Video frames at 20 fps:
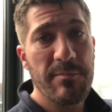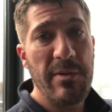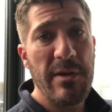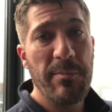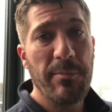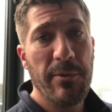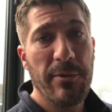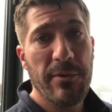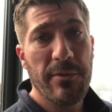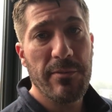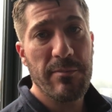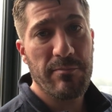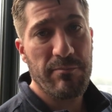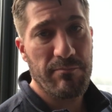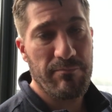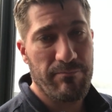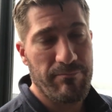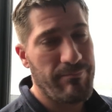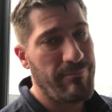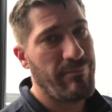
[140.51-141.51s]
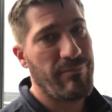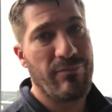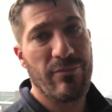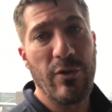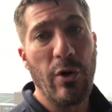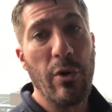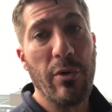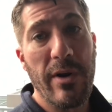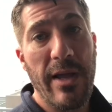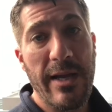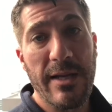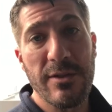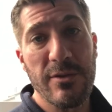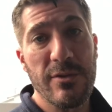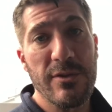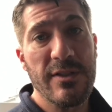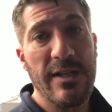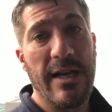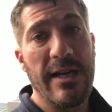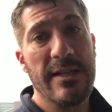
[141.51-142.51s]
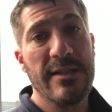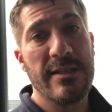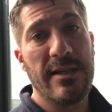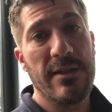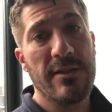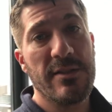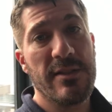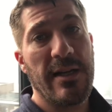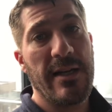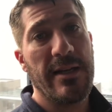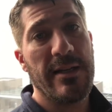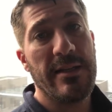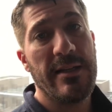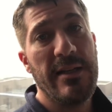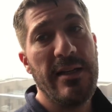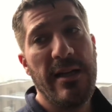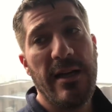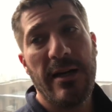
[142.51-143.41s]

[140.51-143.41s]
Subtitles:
People don't exercise outside.